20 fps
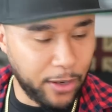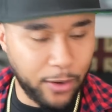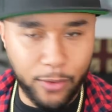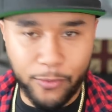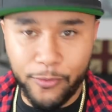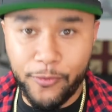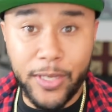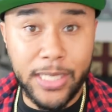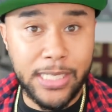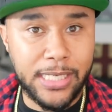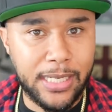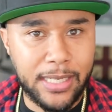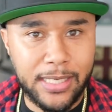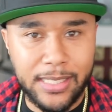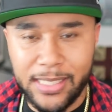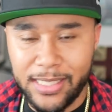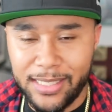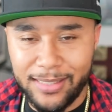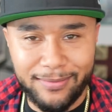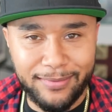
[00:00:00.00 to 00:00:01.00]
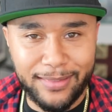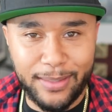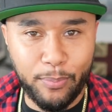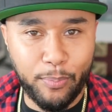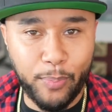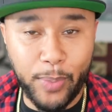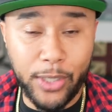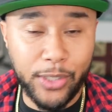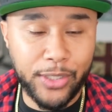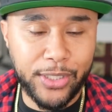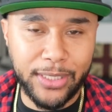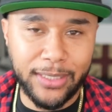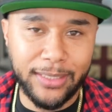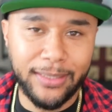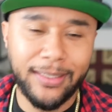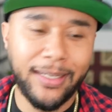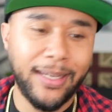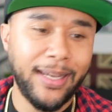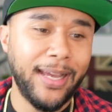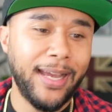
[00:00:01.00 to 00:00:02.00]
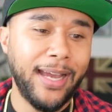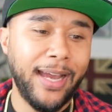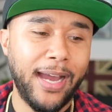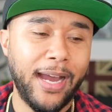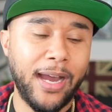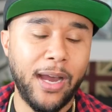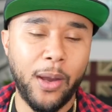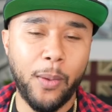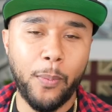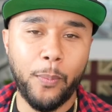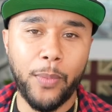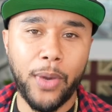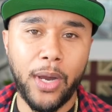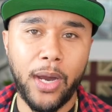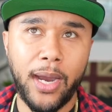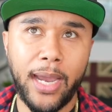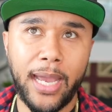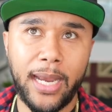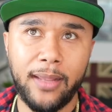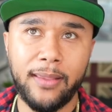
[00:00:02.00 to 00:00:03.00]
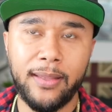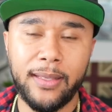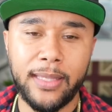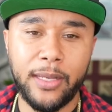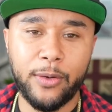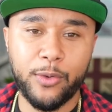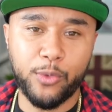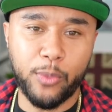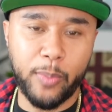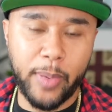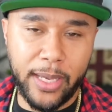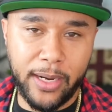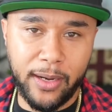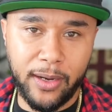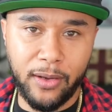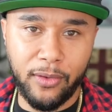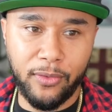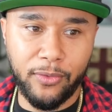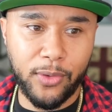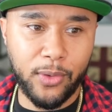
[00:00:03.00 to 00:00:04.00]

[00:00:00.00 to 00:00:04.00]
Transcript: physics person, anything that is repetitive,